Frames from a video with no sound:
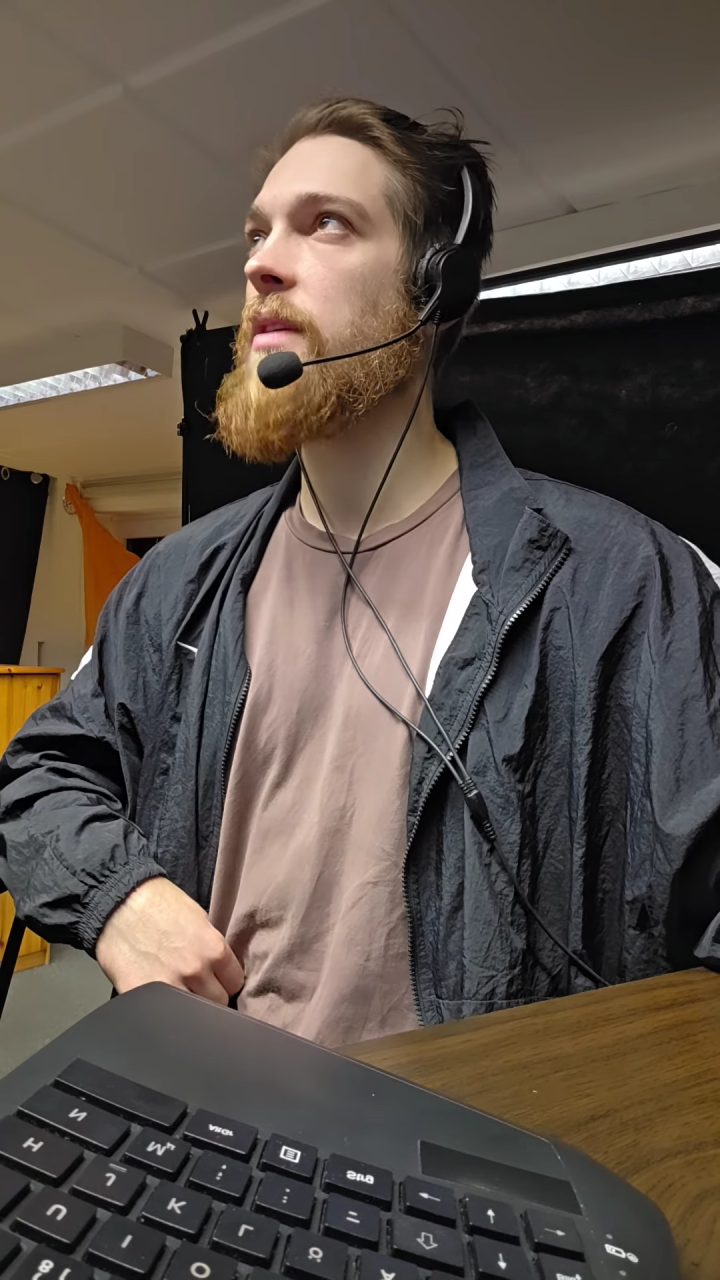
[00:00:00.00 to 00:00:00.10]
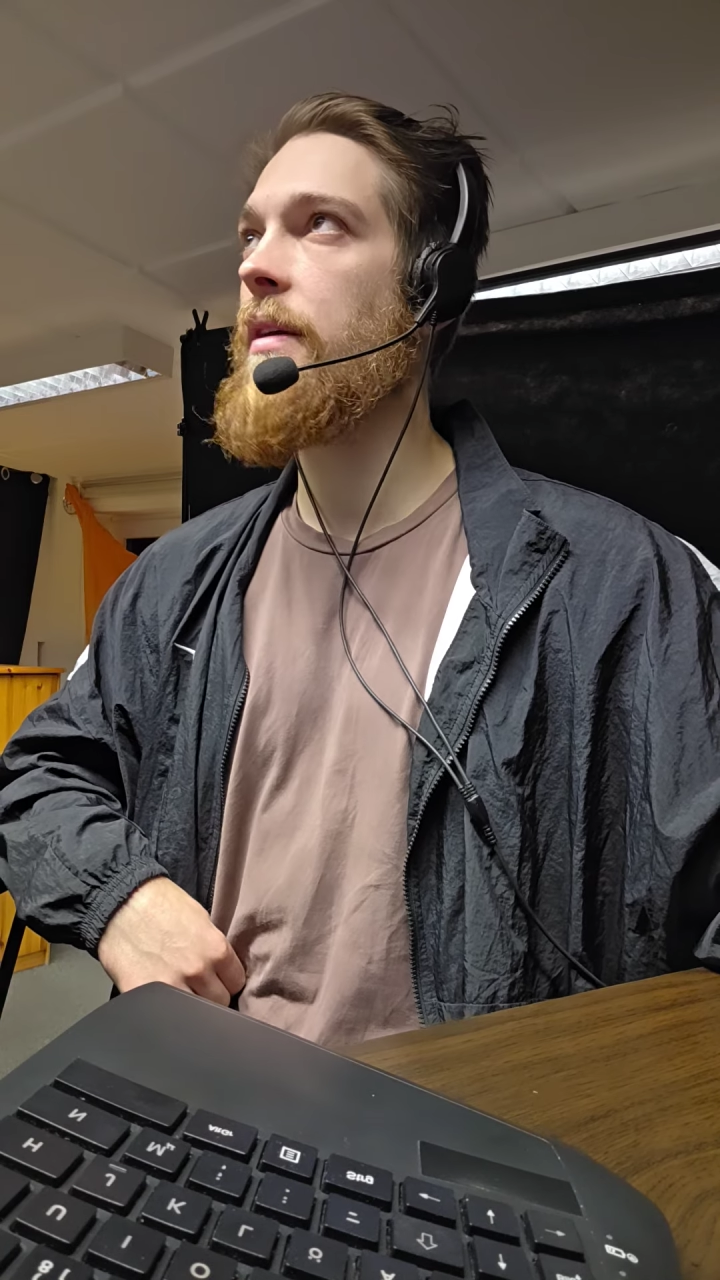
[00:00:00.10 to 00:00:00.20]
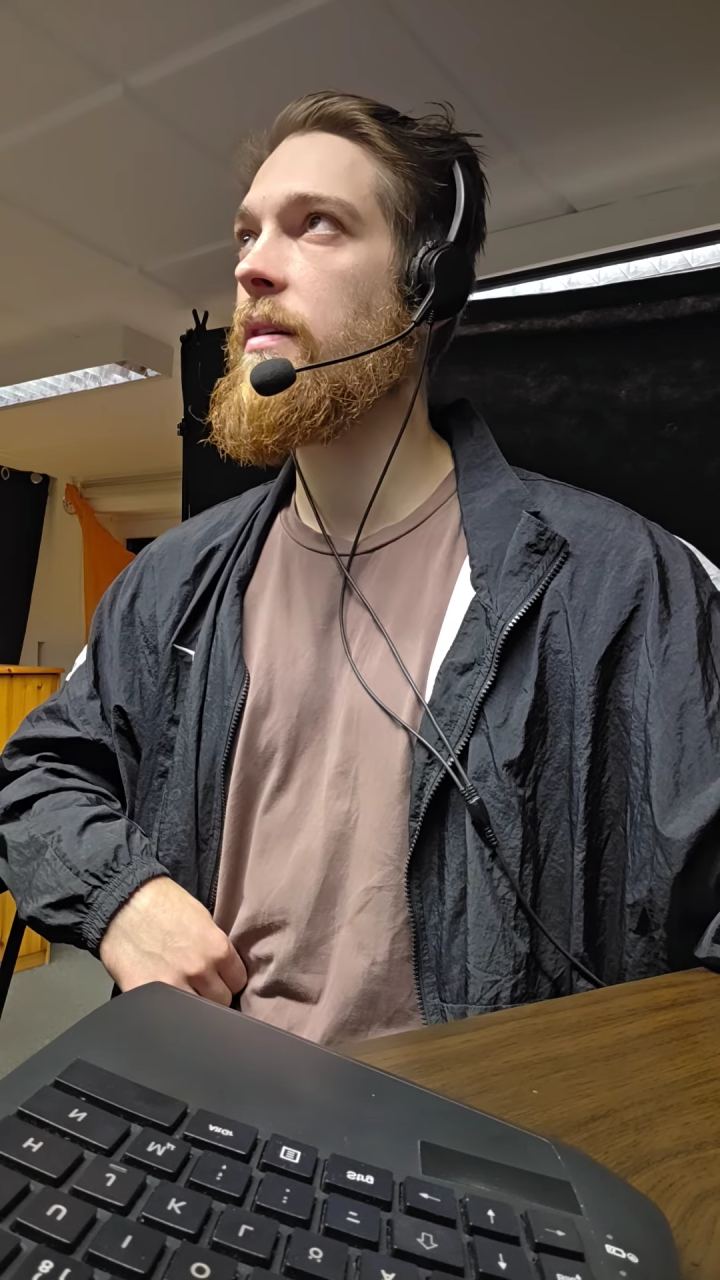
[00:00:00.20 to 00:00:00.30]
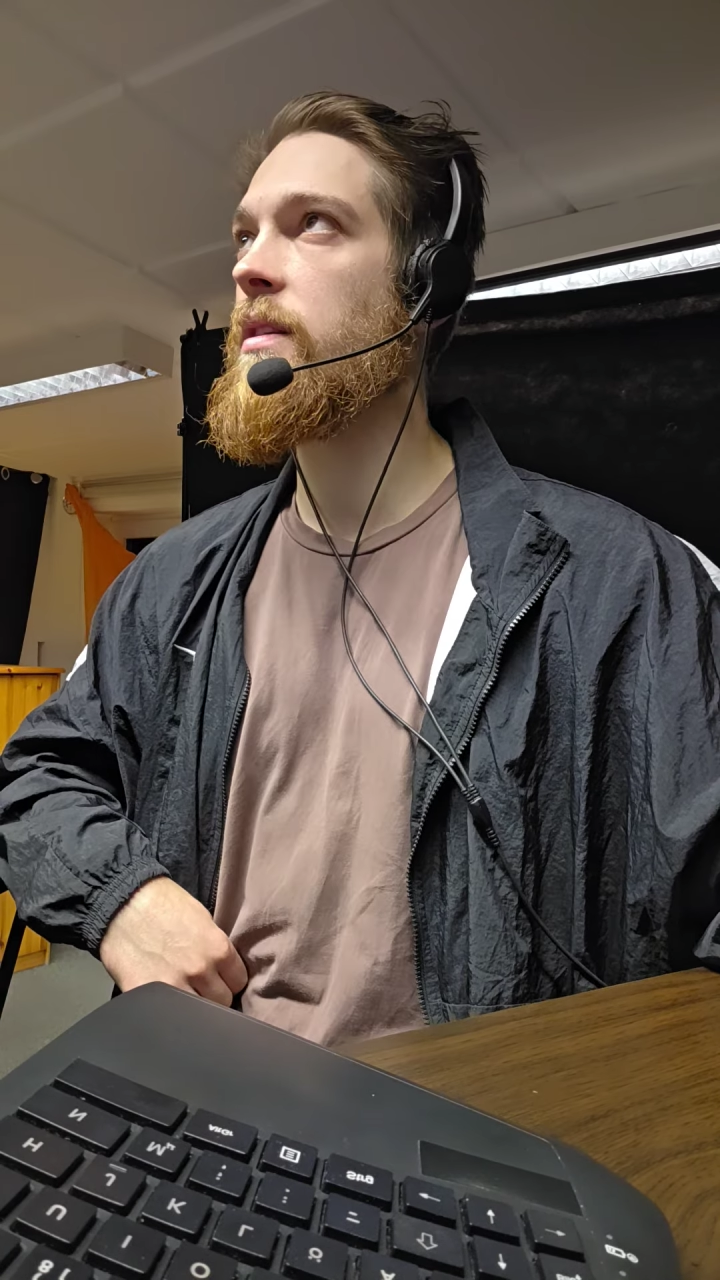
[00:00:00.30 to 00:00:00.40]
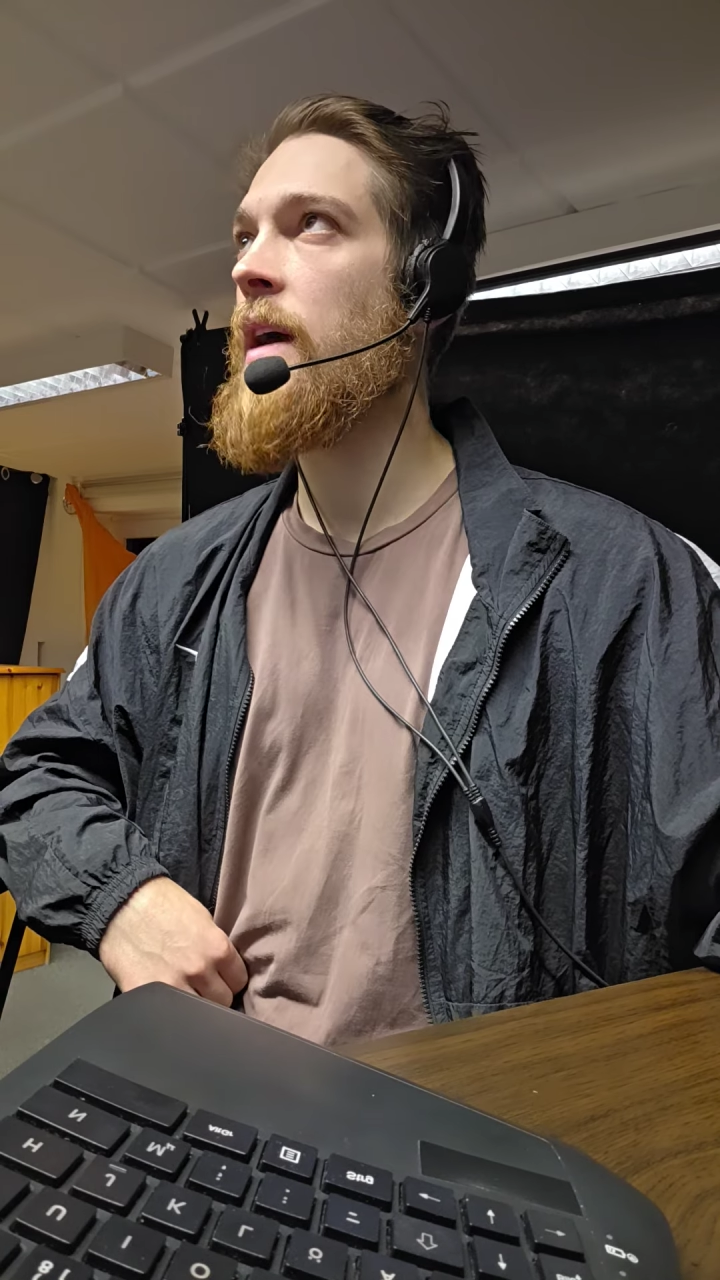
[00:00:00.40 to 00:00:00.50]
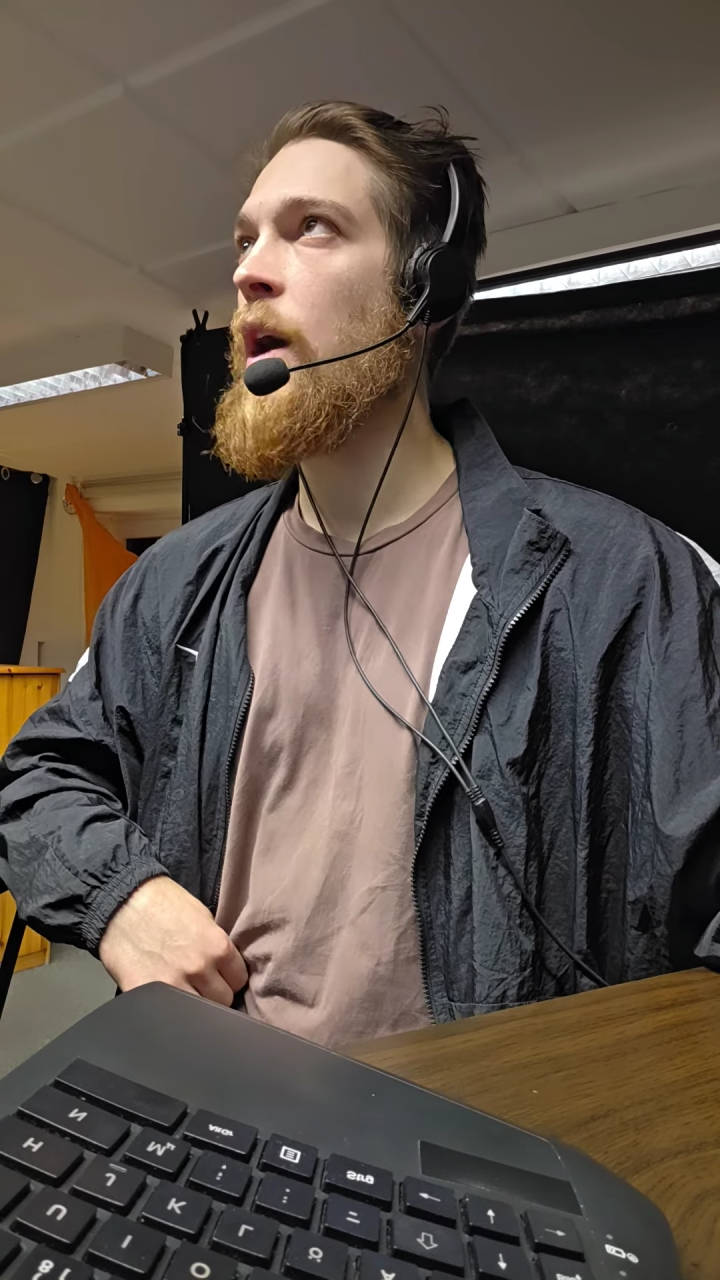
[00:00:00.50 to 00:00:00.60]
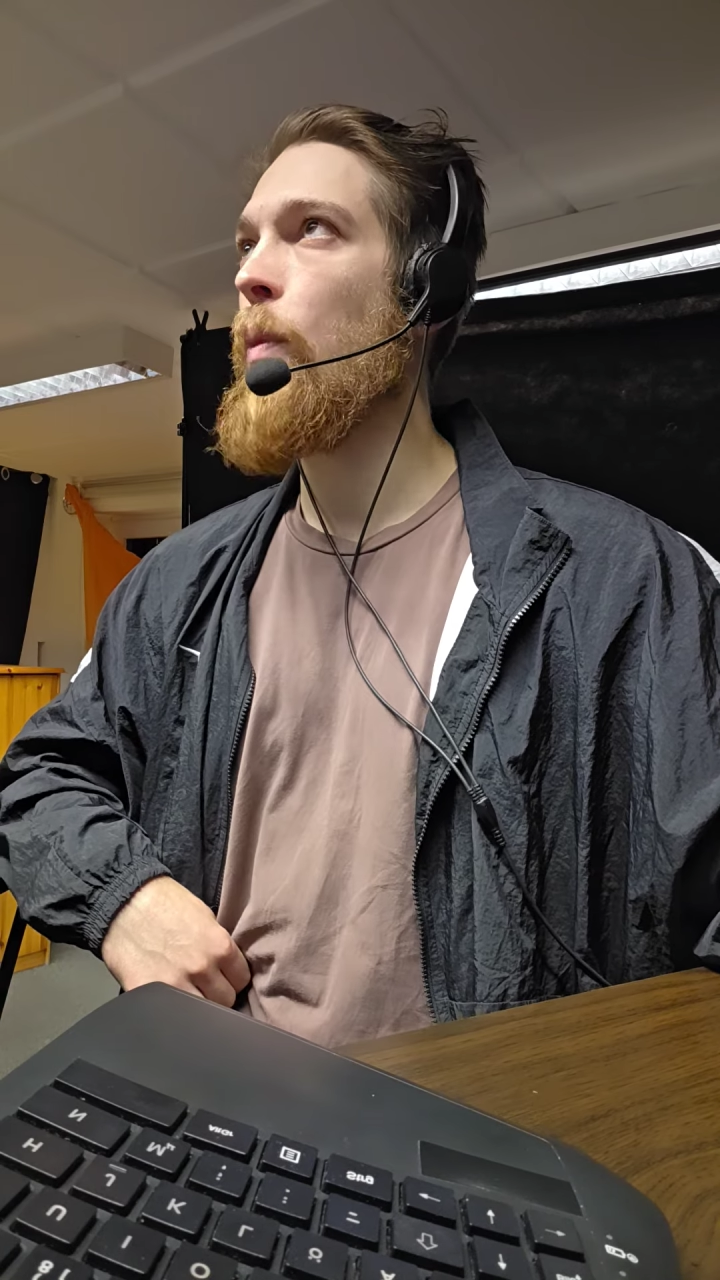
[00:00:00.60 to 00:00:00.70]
signals